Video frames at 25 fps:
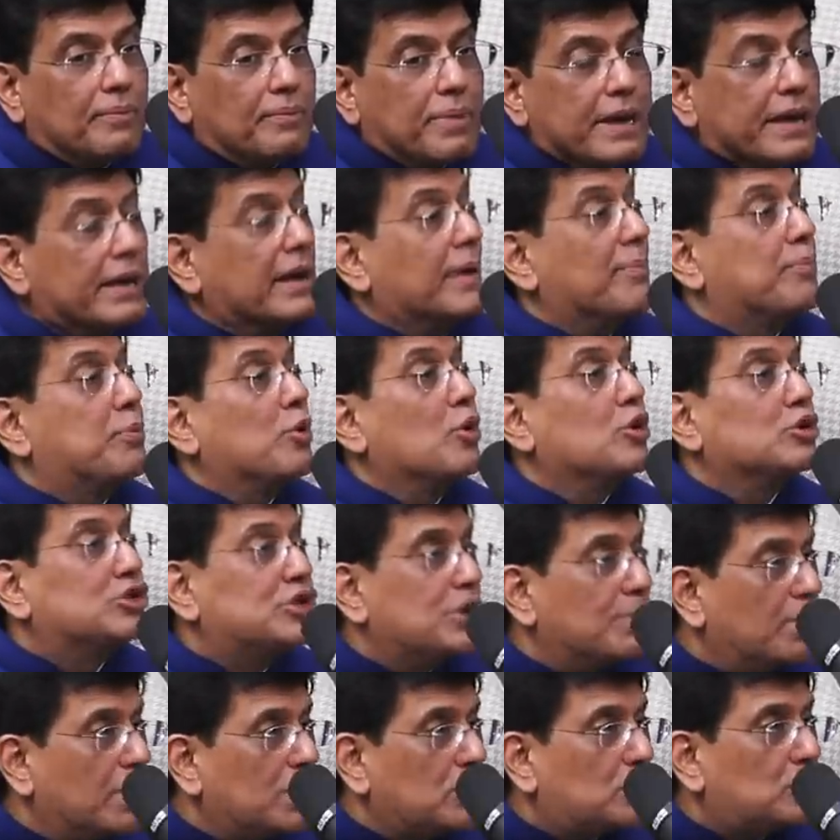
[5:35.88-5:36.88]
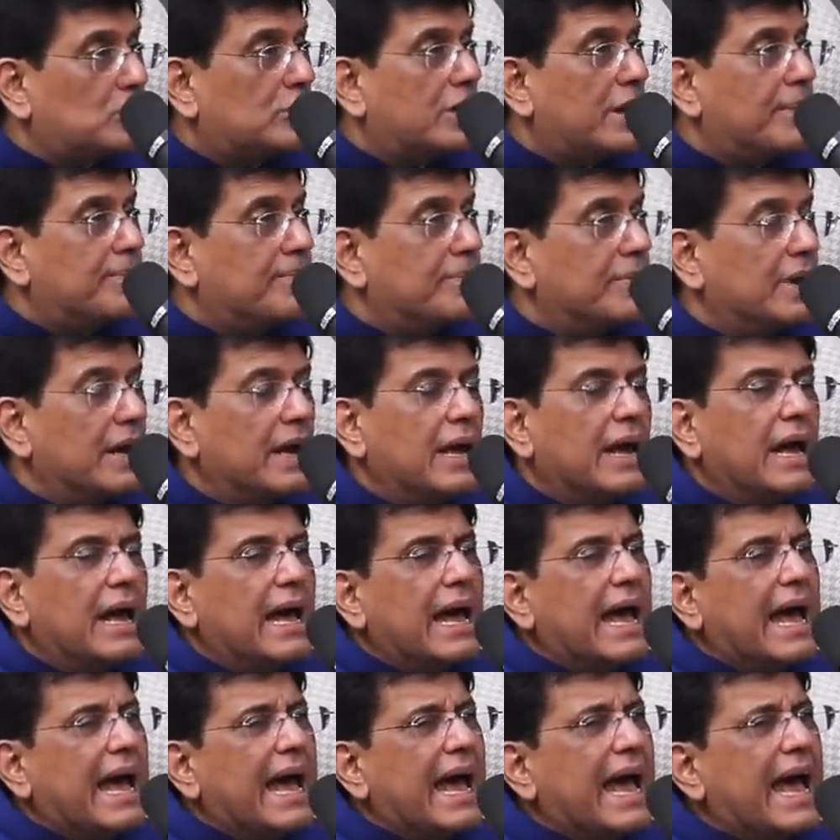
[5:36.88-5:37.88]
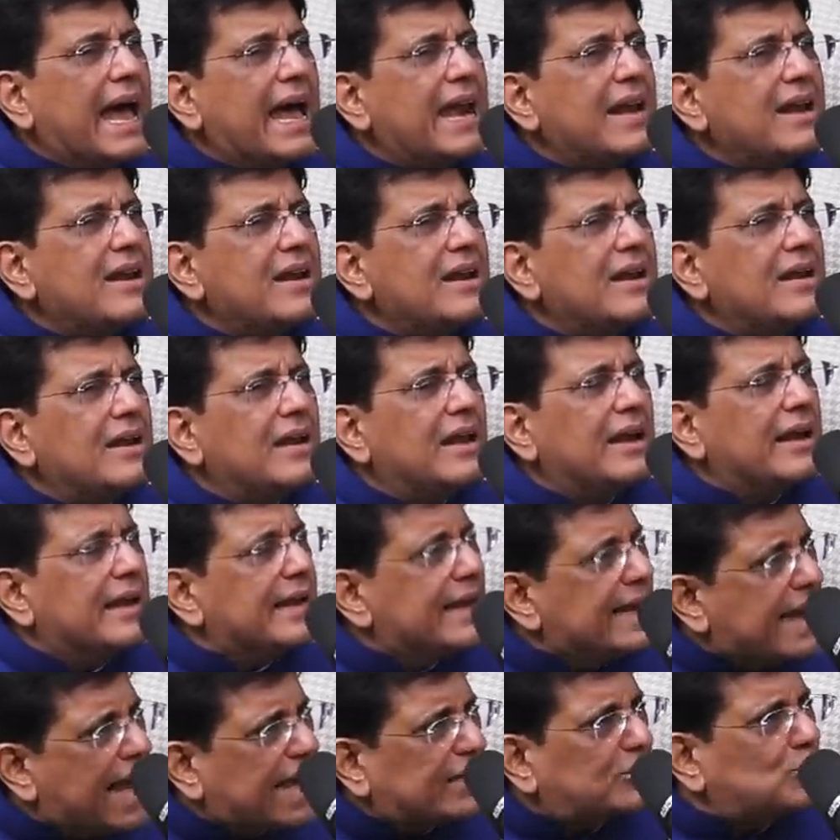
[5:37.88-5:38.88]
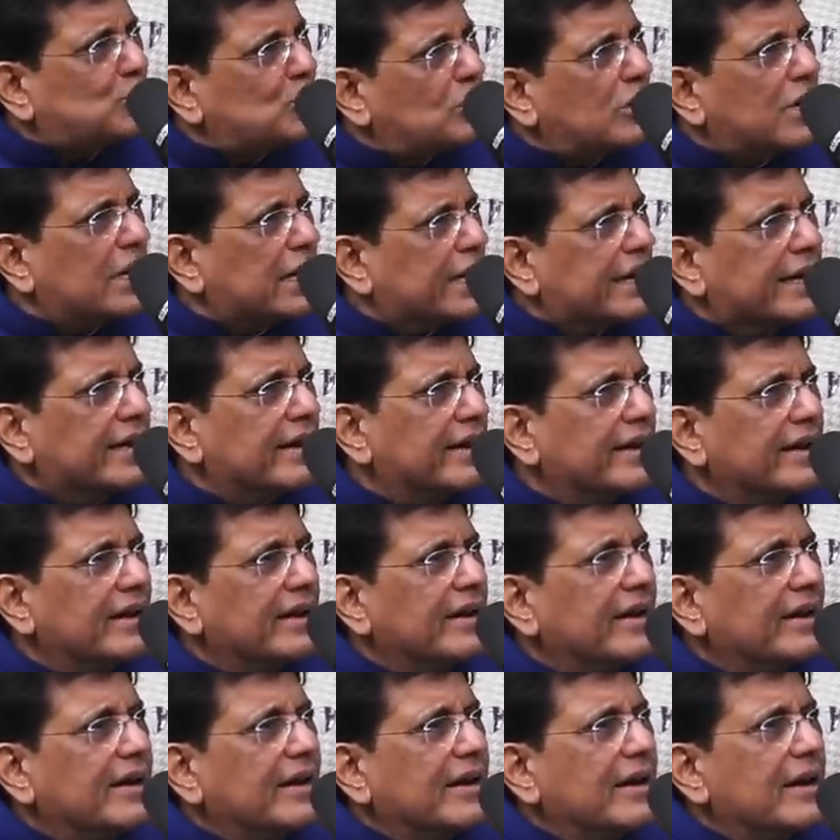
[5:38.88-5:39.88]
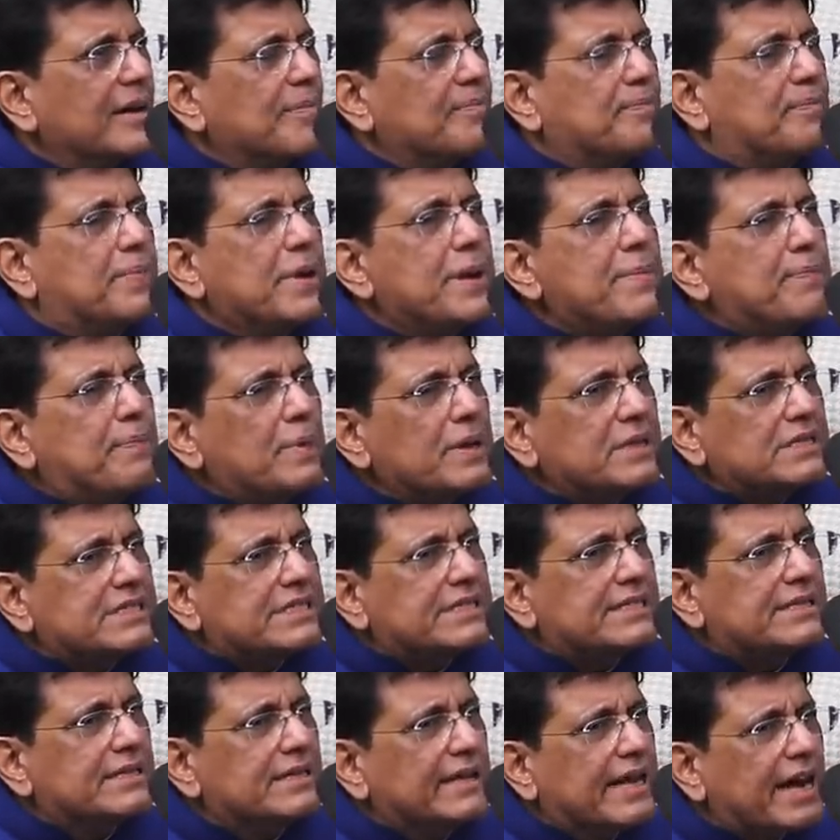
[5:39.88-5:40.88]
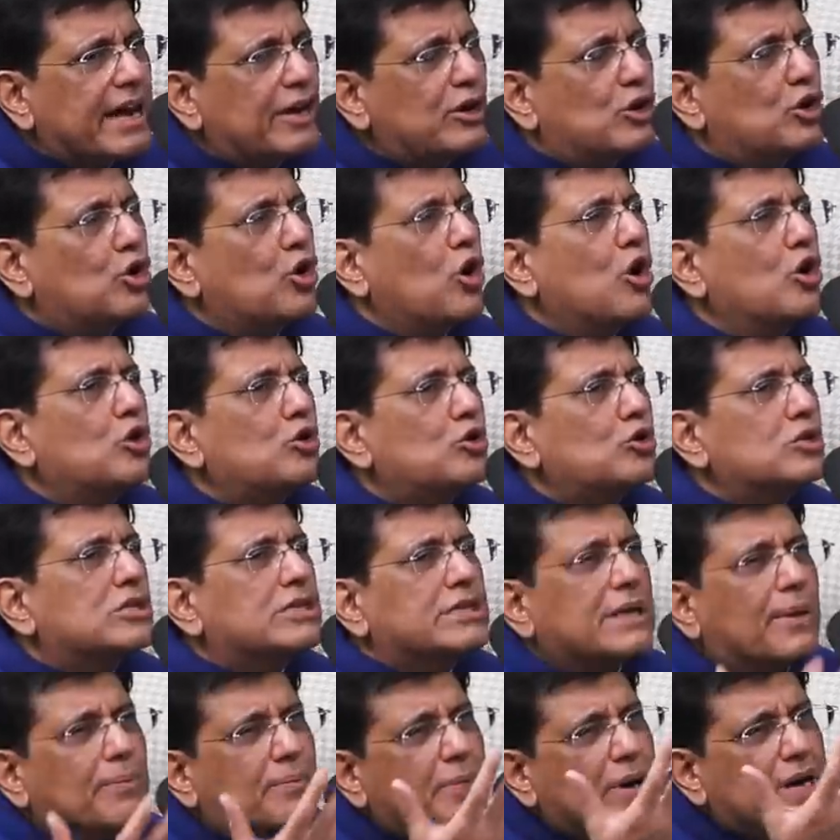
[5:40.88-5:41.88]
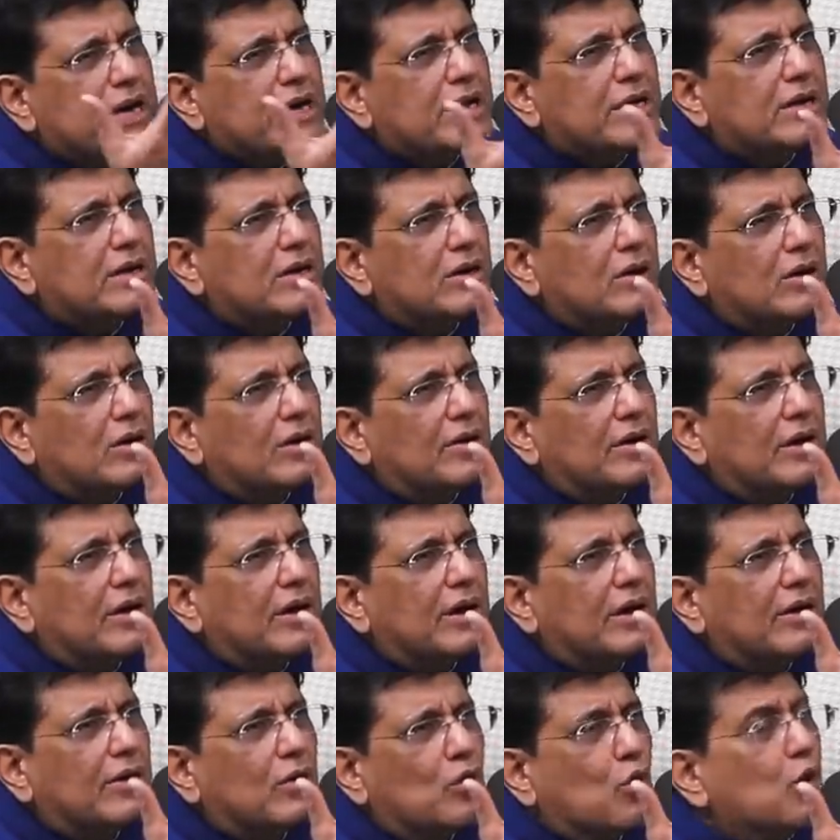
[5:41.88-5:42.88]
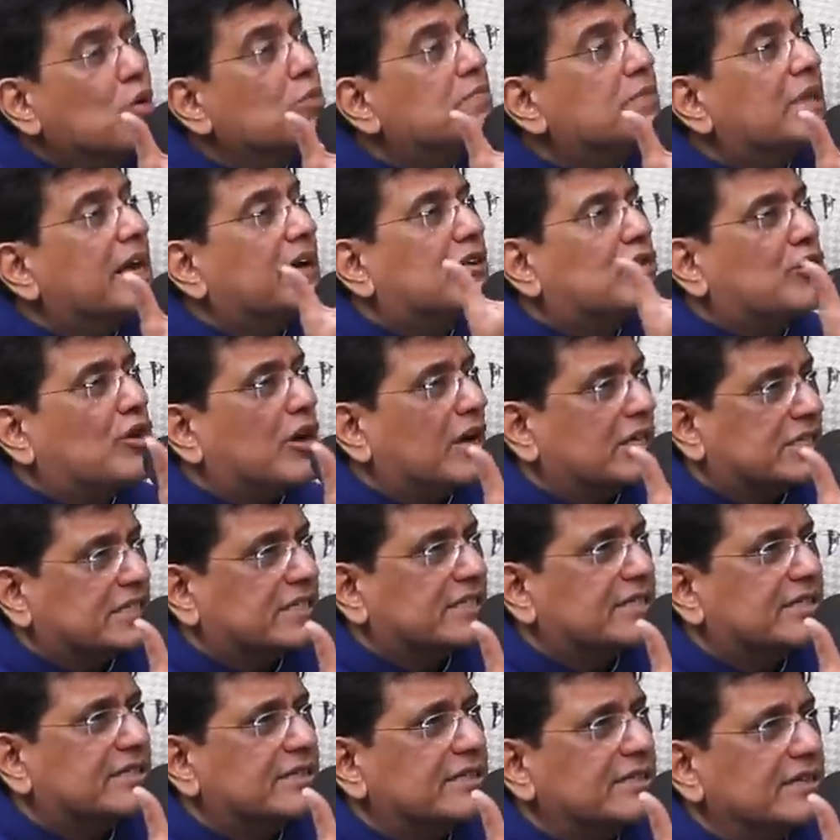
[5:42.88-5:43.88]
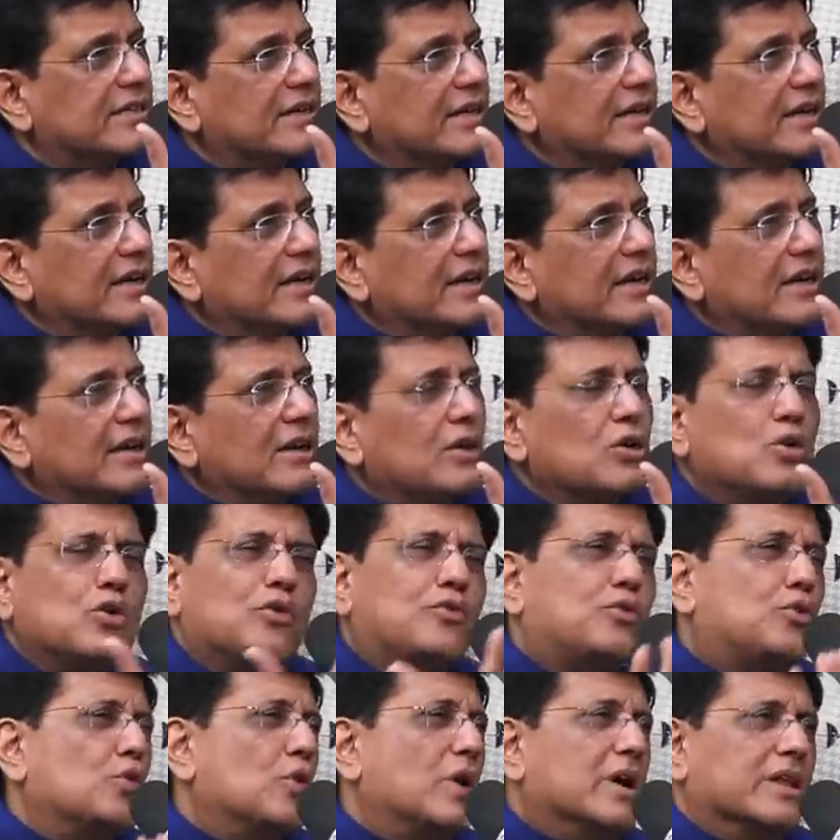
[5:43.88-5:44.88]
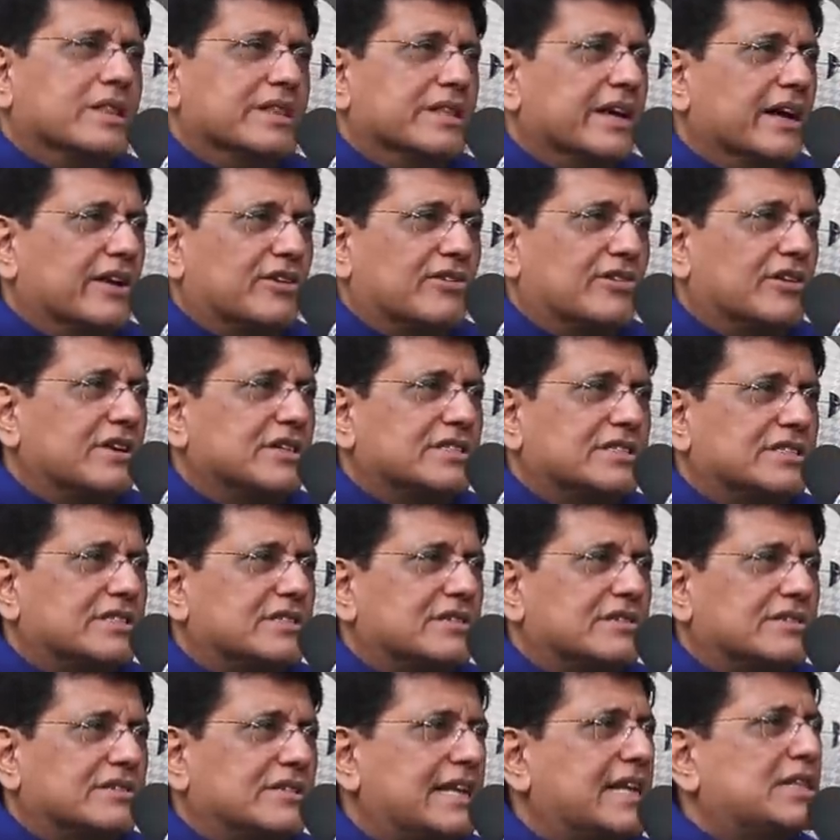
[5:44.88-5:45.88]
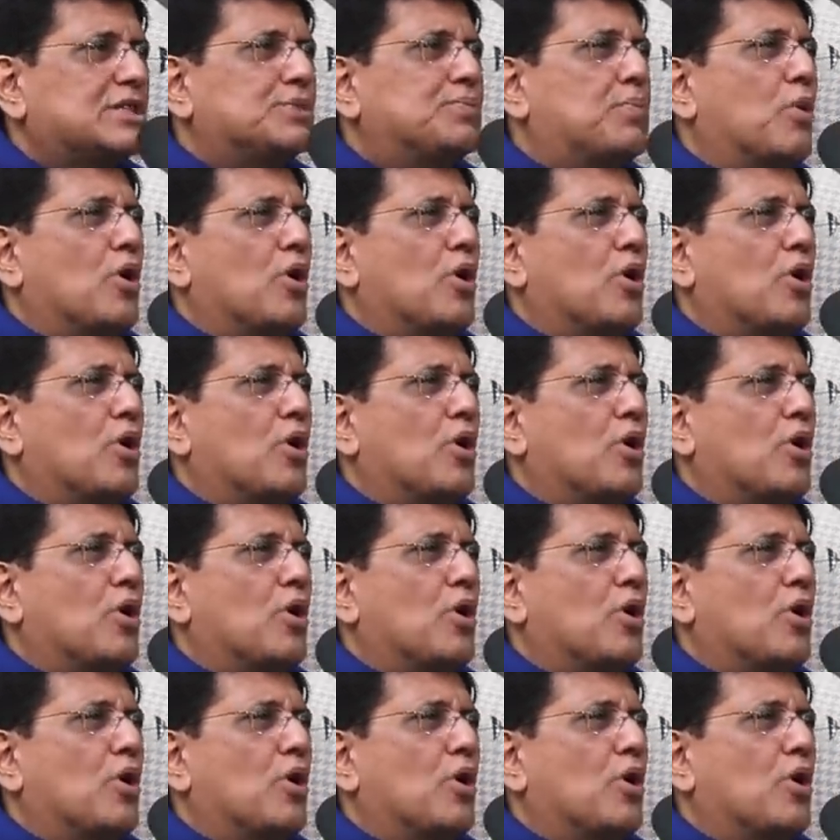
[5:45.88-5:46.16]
being approachable to them, and naturally, people get drawn to somebody whom they trust. You have to earn their trust. That's